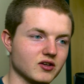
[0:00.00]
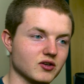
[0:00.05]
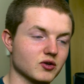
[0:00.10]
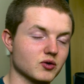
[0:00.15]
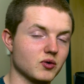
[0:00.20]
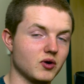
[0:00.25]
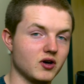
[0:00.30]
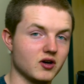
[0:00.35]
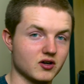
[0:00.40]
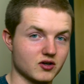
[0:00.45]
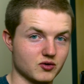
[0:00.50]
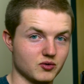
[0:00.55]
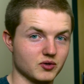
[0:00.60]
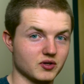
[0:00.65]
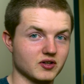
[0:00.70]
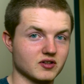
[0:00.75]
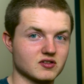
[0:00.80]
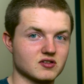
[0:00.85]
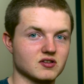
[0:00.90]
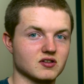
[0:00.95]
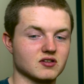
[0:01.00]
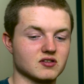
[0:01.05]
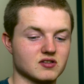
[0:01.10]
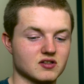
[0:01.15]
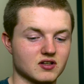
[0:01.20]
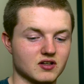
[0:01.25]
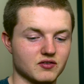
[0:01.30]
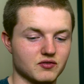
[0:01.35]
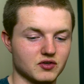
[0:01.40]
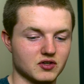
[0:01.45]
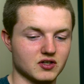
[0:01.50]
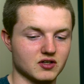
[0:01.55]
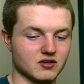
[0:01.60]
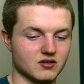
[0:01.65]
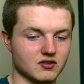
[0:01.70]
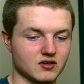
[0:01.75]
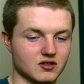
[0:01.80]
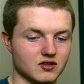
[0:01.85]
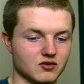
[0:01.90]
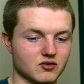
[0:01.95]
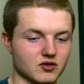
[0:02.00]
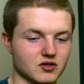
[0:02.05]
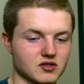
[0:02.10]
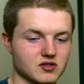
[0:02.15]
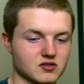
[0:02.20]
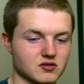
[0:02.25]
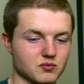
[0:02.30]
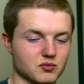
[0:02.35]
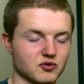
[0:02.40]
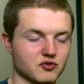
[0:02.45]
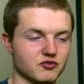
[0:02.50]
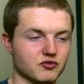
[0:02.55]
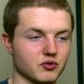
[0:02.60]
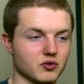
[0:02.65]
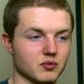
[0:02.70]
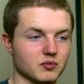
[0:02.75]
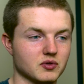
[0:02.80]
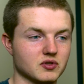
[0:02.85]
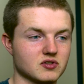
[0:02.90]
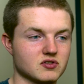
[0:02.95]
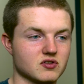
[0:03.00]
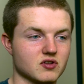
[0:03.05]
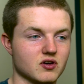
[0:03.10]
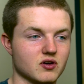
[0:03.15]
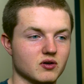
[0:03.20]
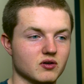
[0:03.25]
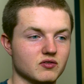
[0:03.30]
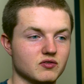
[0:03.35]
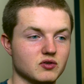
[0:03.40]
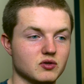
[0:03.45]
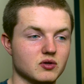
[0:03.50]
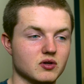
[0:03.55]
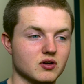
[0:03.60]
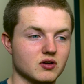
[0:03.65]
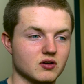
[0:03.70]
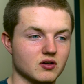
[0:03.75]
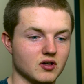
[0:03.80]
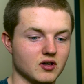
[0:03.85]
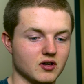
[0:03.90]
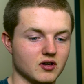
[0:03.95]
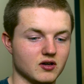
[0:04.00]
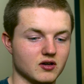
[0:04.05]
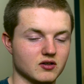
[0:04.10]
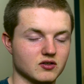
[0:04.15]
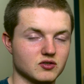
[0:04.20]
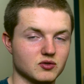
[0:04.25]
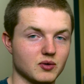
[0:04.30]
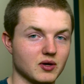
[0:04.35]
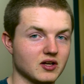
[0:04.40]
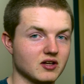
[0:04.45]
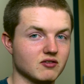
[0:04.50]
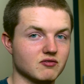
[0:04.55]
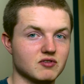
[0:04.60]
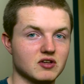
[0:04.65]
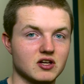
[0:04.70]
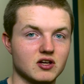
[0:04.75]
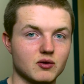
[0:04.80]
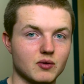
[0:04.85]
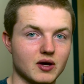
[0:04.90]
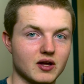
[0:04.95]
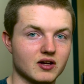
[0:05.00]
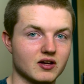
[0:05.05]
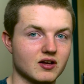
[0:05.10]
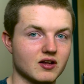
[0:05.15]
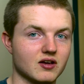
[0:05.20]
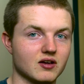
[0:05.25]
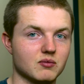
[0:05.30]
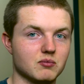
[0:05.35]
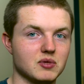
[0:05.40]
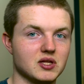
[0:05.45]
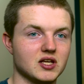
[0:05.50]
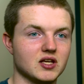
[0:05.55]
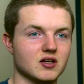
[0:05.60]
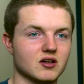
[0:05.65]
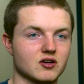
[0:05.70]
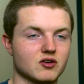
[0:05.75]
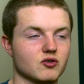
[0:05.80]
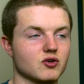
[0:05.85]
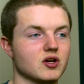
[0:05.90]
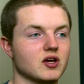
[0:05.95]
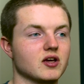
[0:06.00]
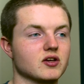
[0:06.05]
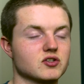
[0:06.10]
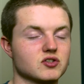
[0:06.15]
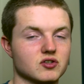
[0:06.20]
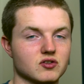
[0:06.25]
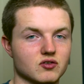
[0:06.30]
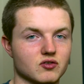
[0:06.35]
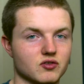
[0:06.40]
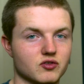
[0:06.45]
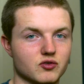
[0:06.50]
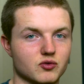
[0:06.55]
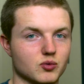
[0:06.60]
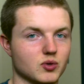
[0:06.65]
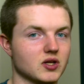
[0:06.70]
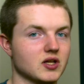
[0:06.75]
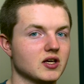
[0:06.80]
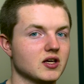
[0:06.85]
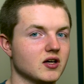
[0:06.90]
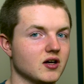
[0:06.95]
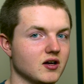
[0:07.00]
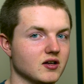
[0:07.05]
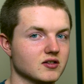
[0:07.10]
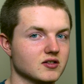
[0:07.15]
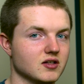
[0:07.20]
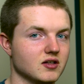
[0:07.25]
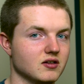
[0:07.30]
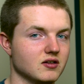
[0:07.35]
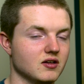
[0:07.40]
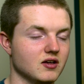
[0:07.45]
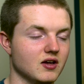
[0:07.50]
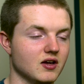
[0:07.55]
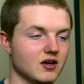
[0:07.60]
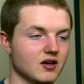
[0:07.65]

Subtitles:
You are going to see a significant increase in performance, though, if you do any video editing, media creation, or 3D content,